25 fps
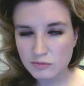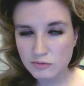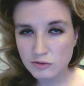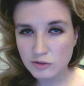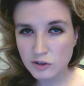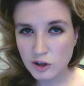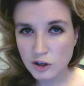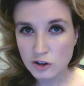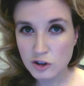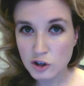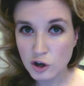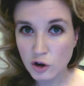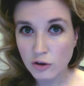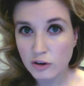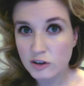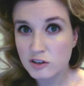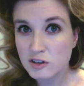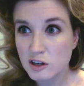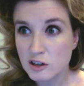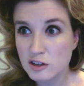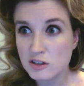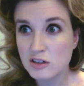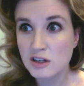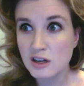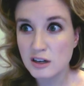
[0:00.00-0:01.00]
that, you know, that
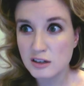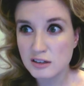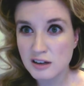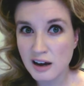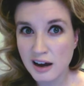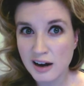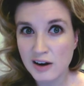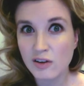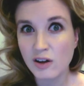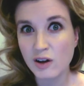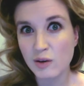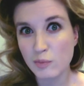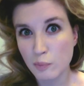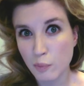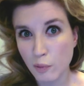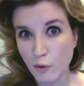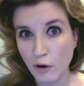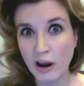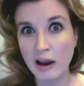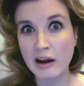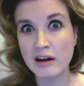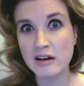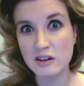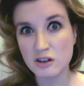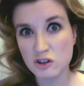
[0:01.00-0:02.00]
Disney has kind of like
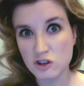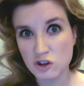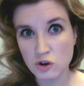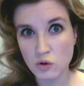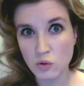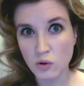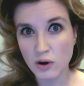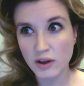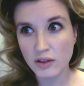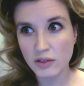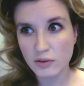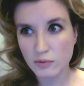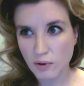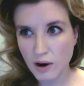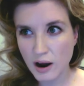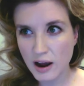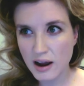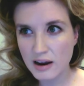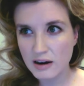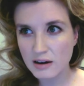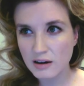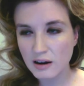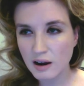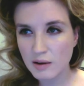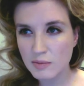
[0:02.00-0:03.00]
branded you with,
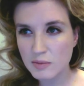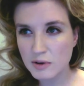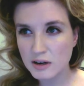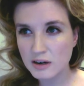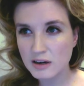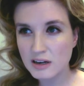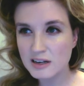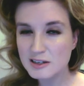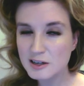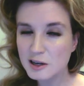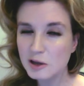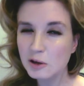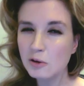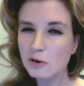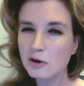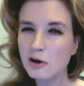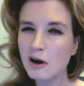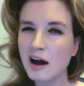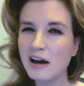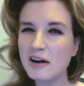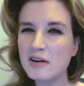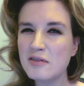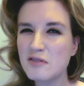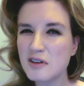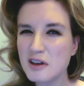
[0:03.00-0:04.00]
right? I mean, he did look
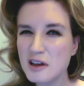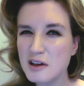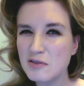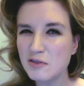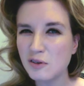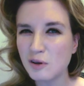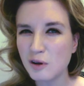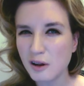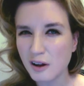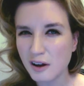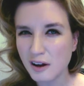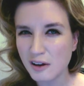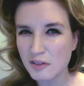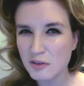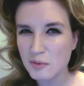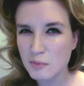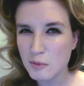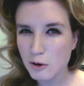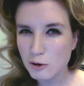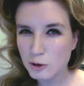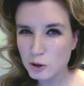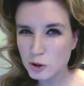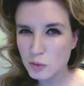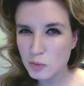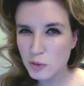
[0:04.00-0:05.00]
kind of evil on the
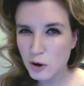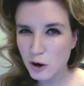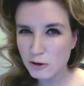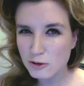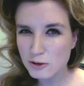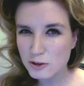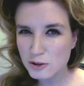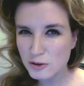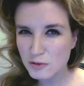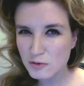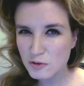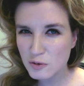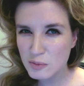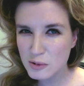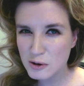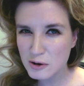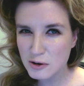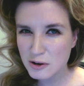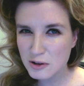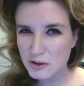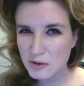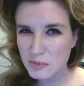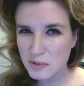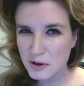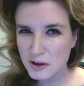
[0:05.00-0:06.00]
motion poster for Beauty
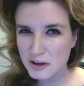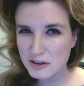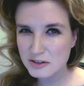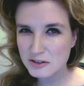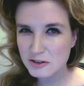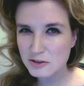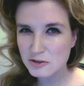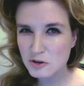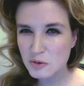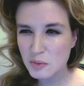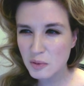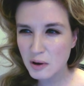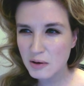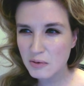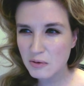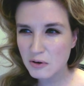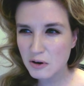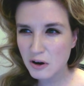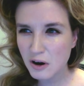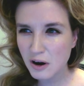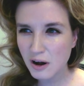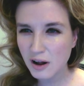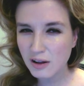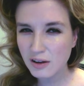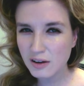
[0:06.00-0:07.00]
and the Beast, as you might
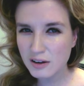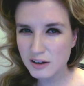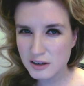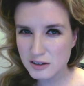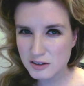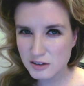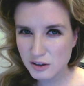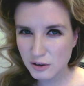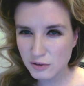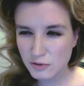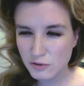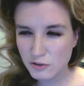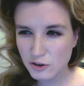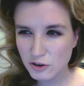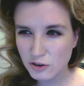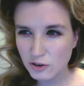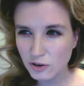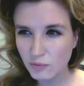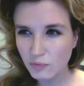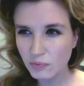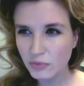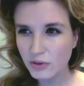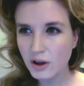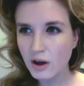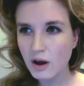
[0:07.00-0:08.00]
recall, his LeFou.